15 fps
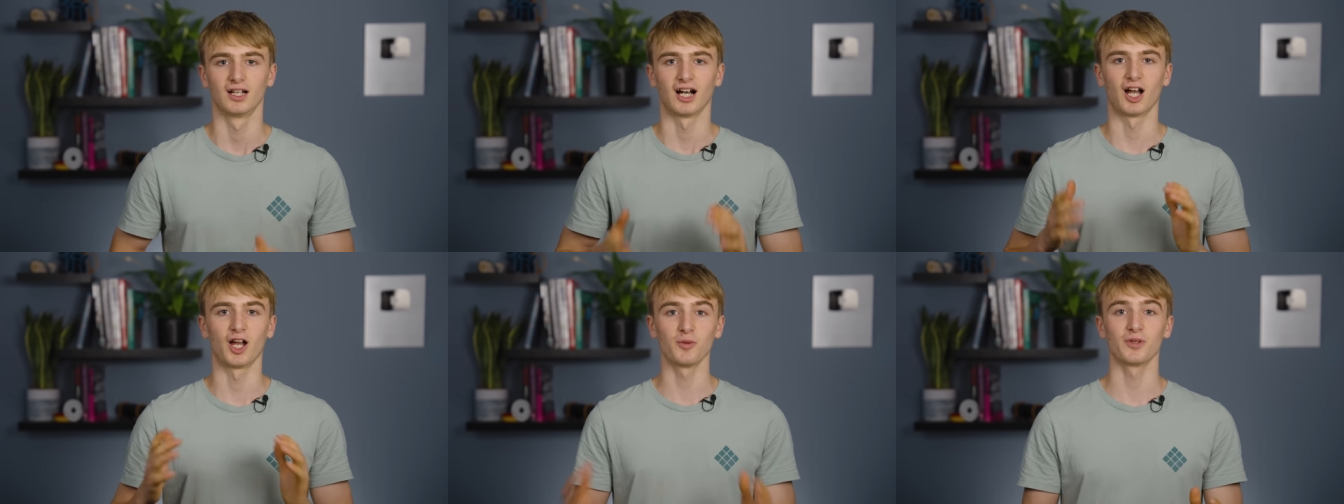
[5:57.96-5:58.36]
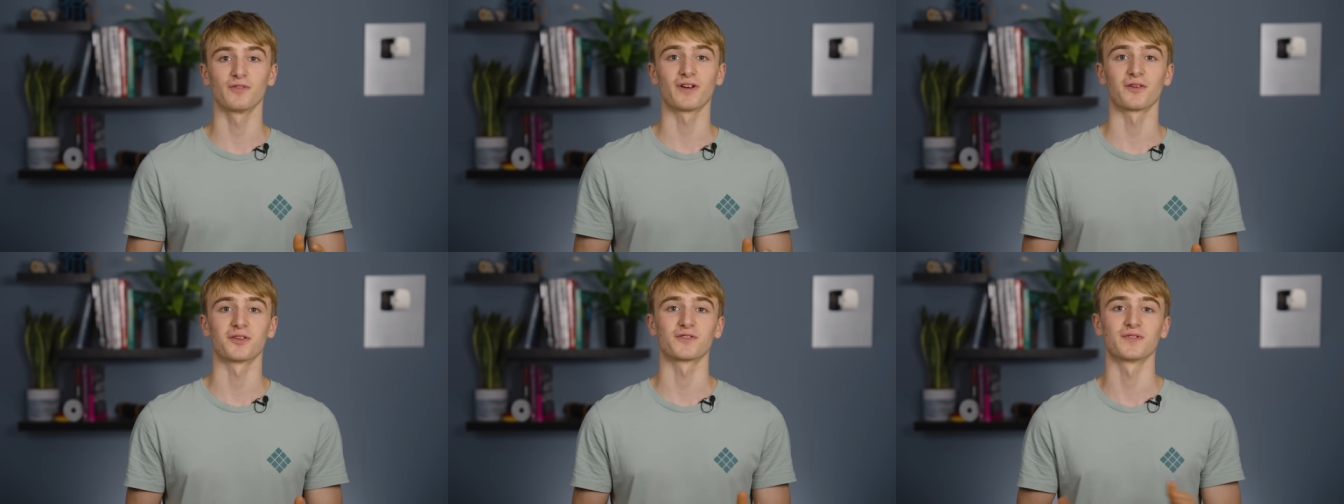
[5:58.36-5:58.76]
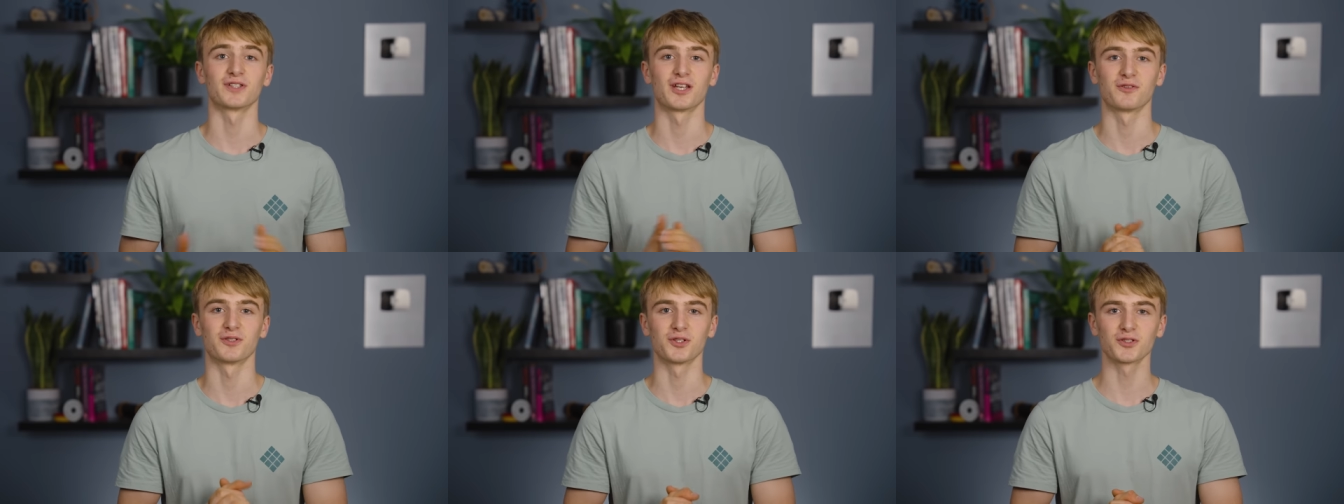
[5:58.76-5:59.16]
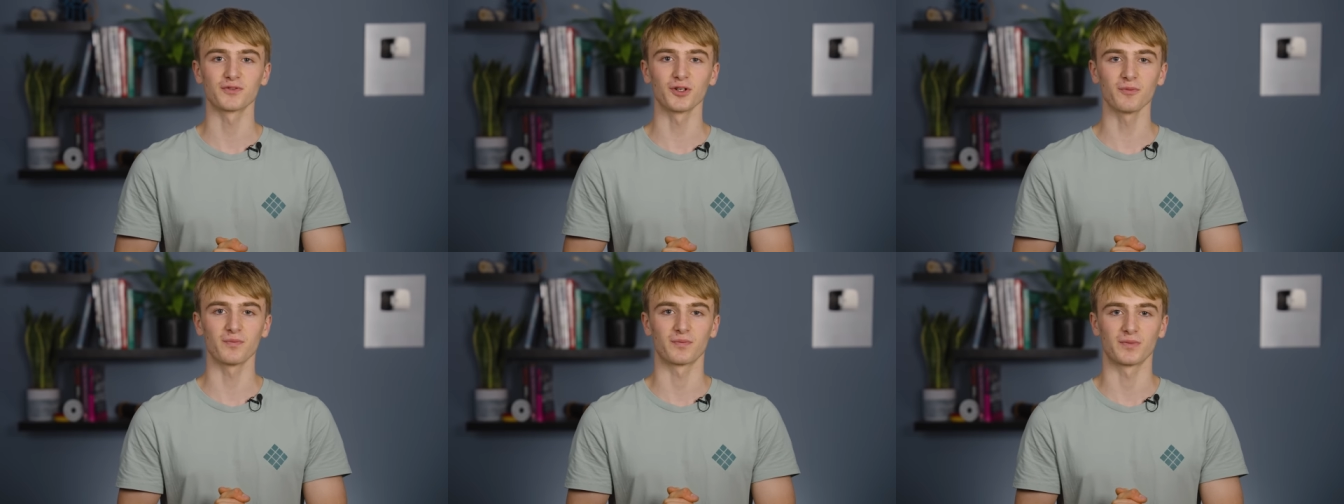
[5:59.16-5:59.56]
I hope you found this video
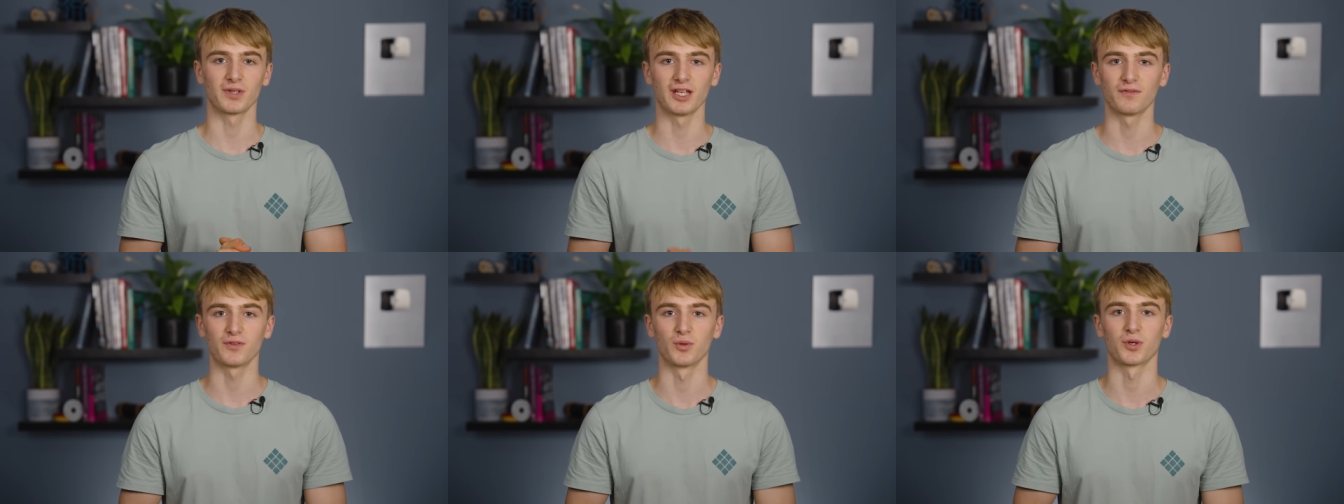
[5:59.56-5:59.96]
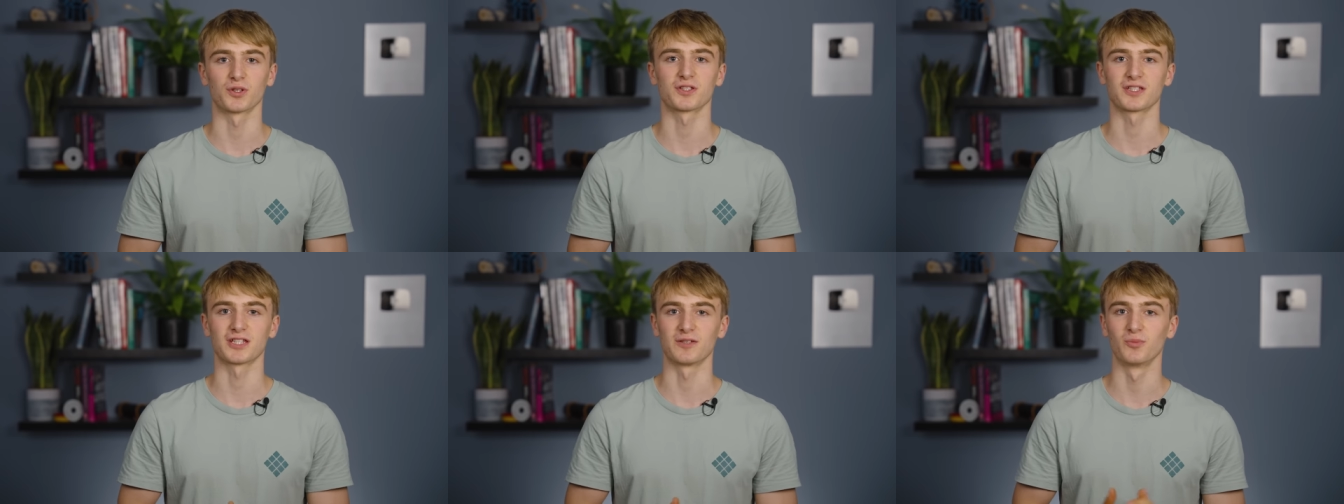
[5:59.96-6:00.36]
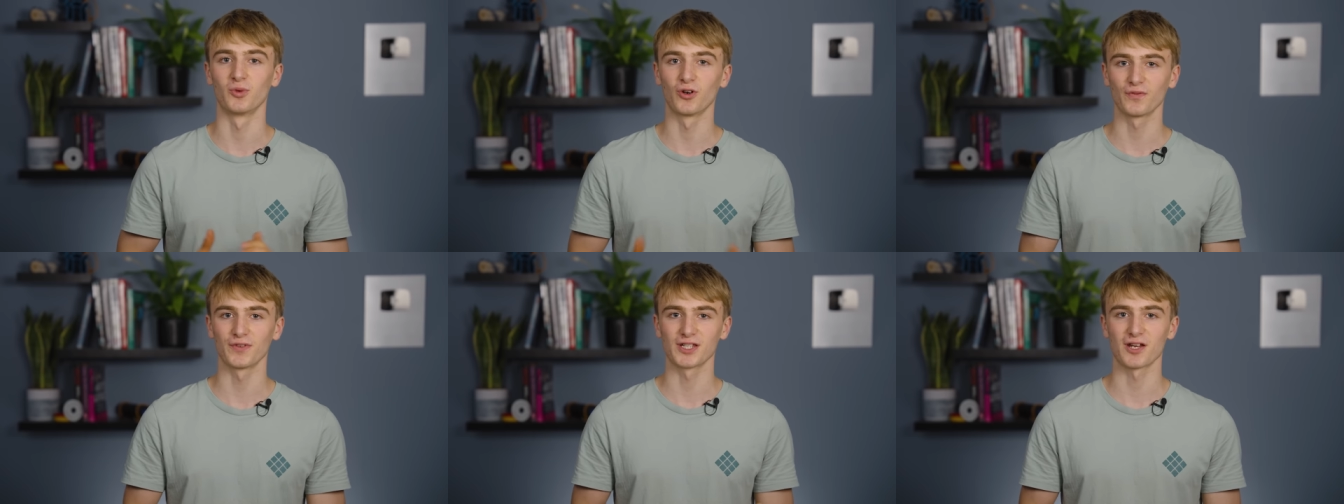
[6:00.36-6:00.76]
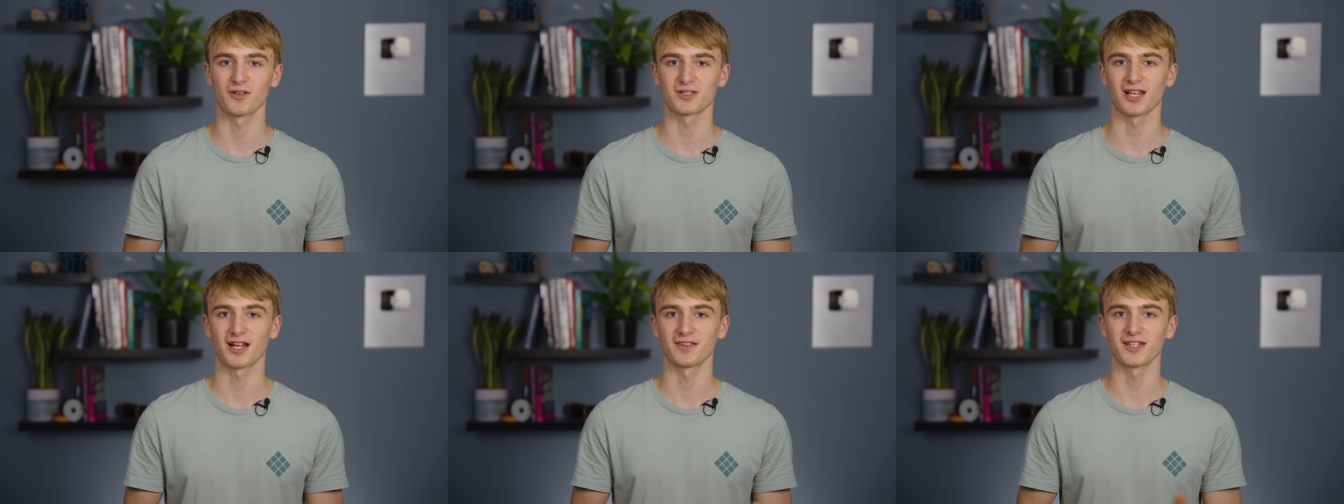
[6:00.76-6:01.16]
useful. If you want to see more
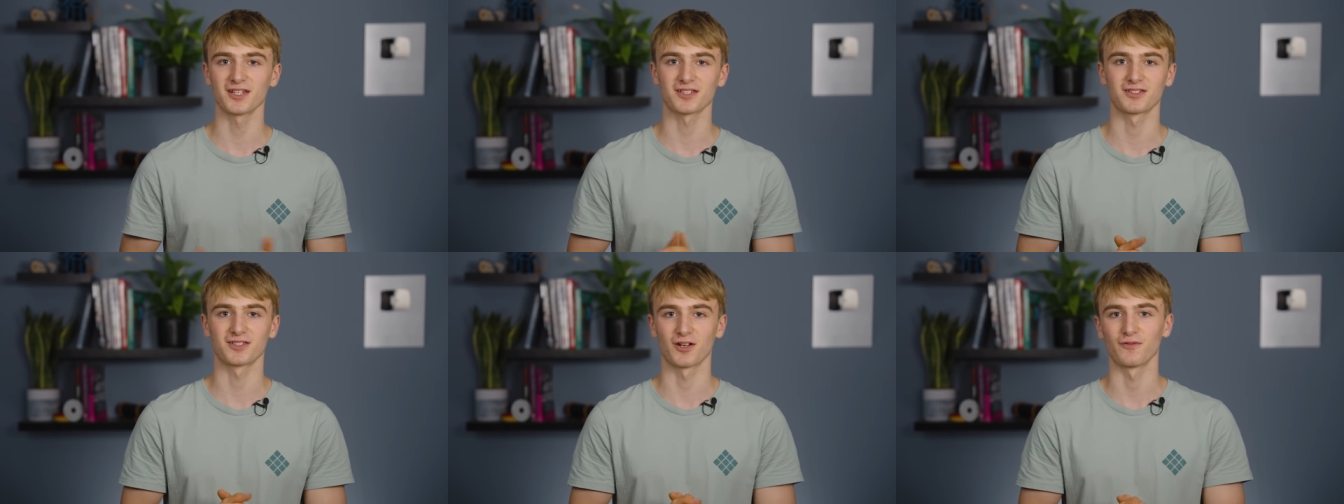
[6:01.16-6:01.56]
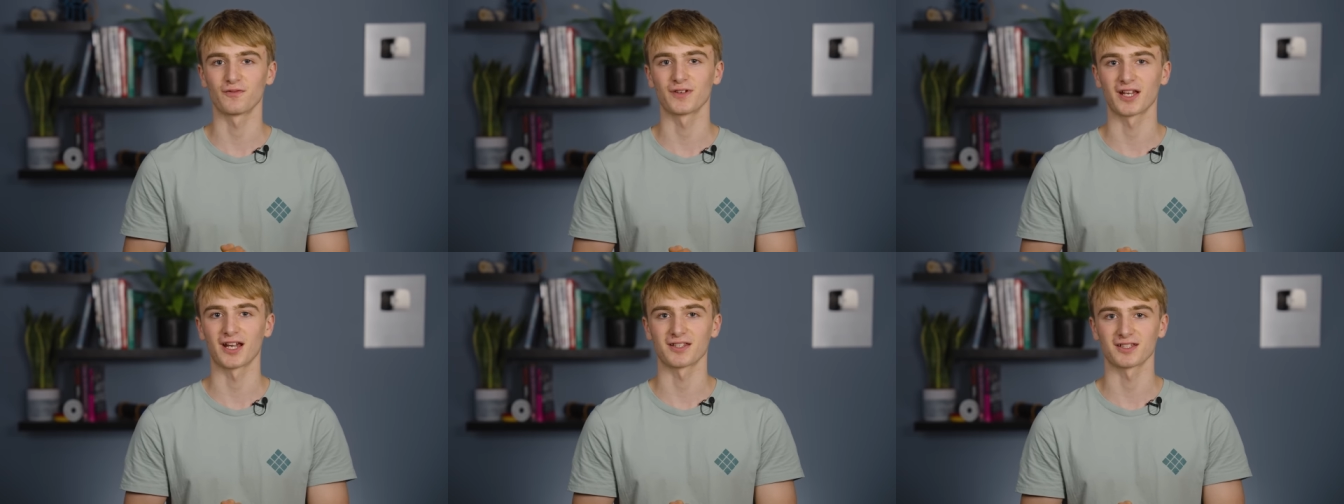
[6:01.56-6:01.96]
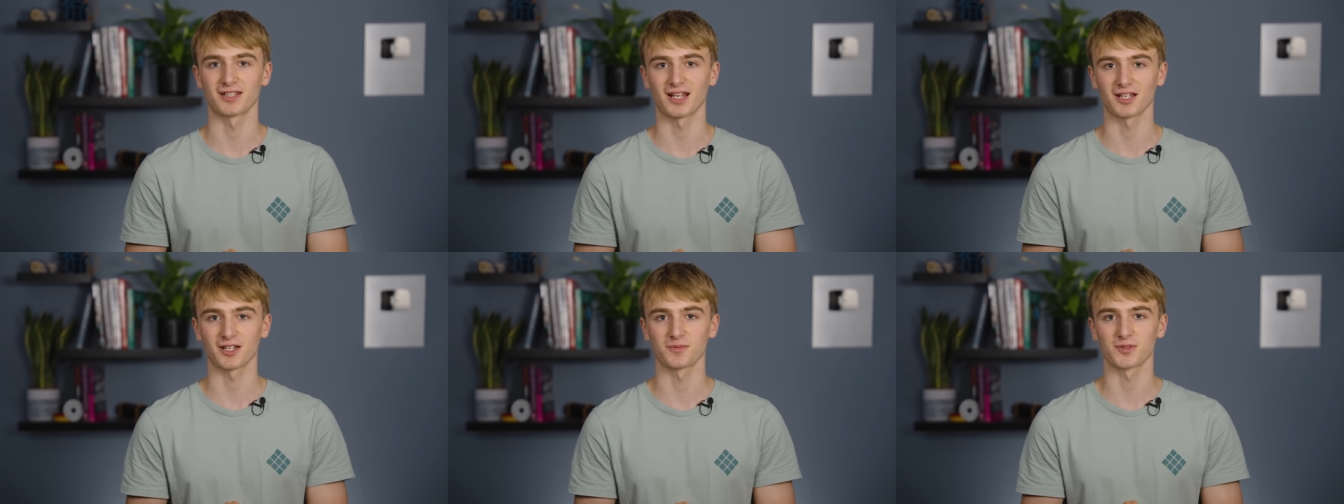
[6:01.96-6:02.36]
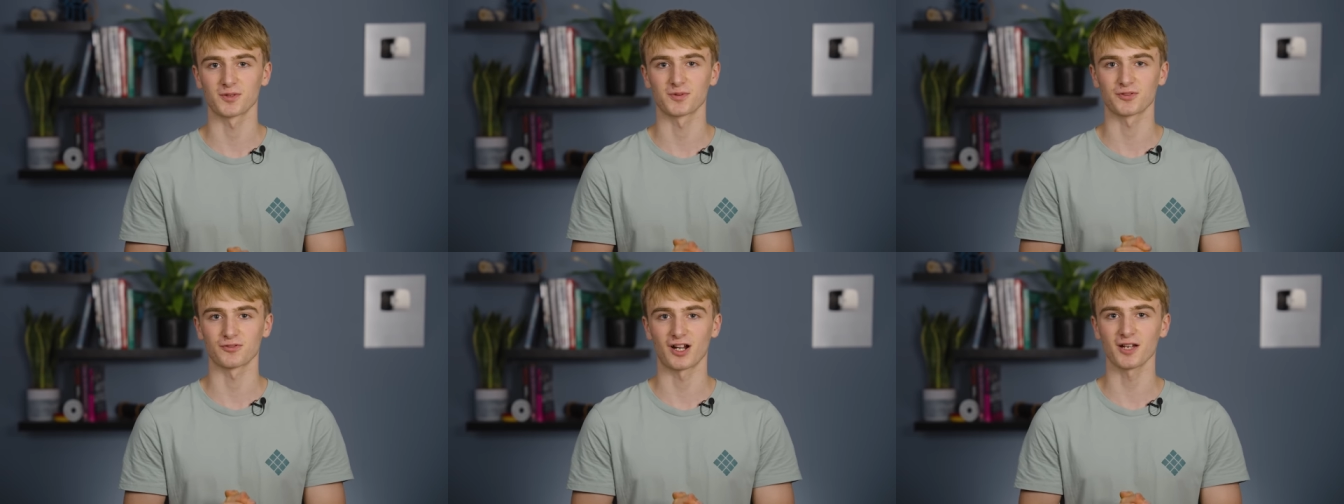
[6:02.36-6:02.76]
videos like this, don't forget to like and
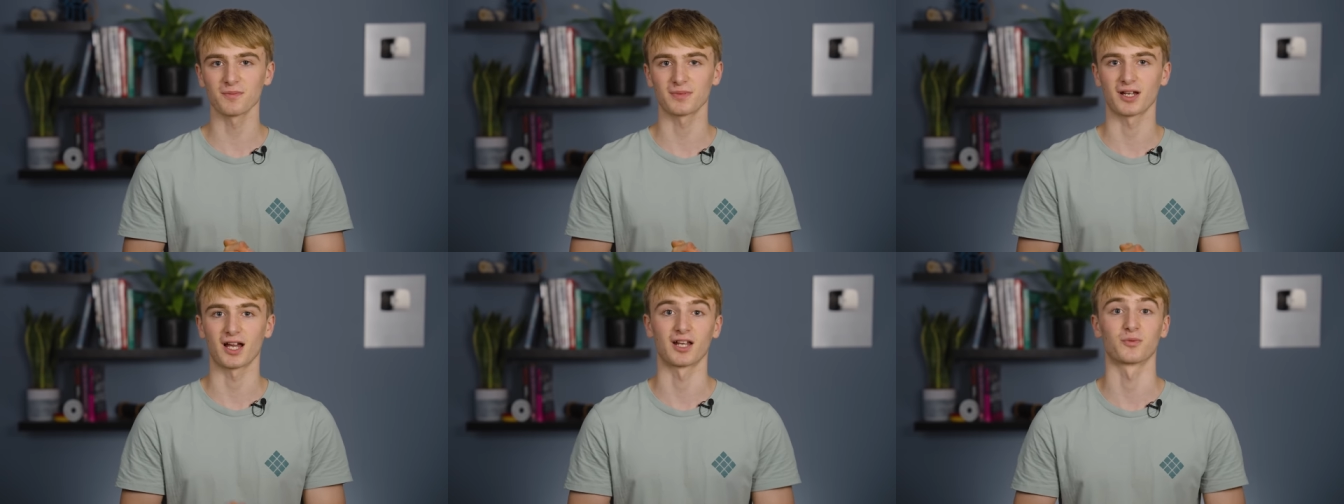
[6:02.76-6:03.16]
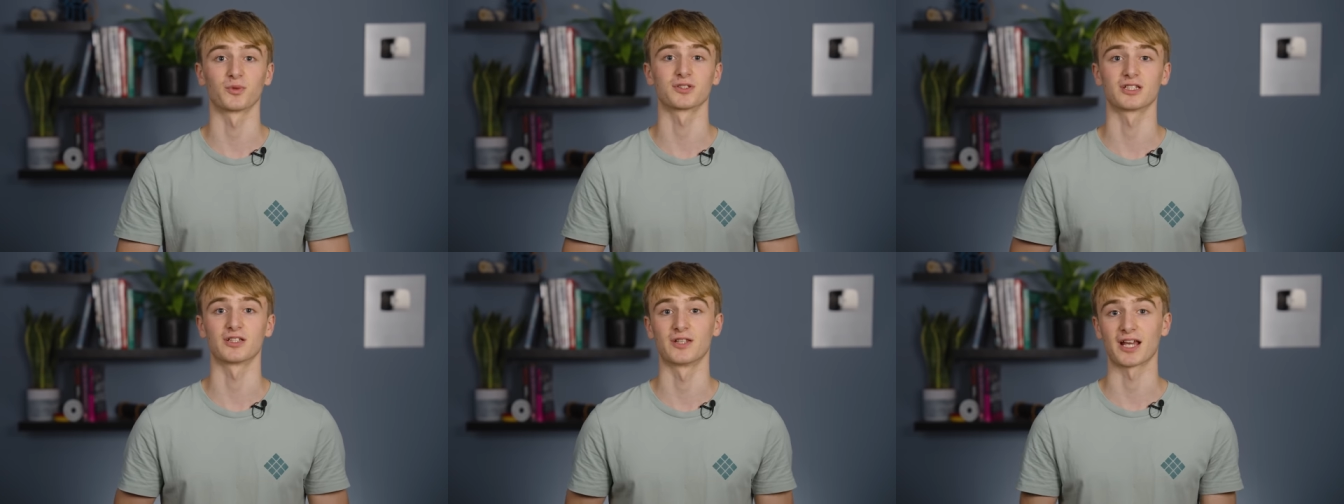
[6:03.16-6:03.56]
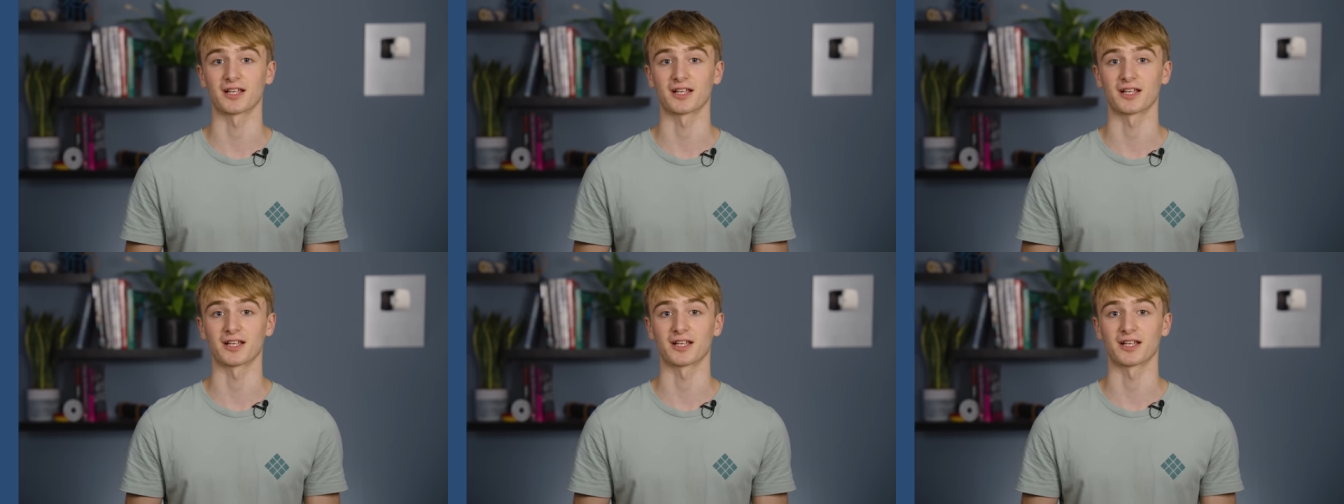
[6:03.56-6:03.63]
subscribe and we'll see you